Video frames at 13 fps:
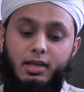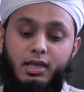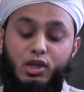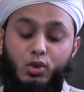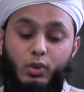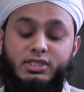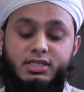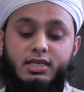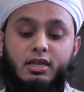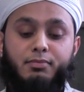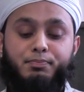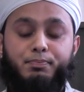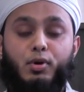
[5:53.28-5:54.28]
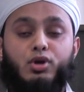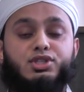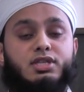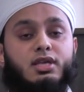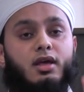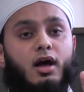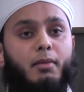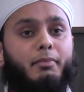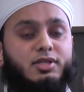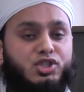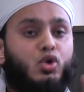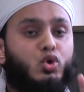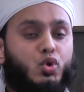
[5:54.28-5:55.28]
linguistical books. I'm
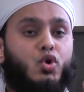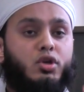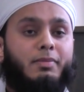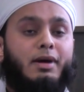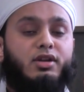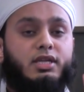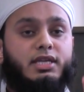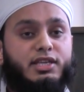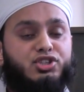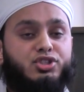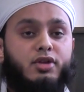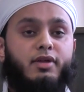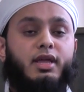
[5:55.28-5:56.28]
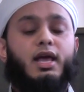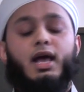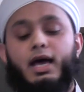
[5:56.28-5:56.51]
still talked about Easter.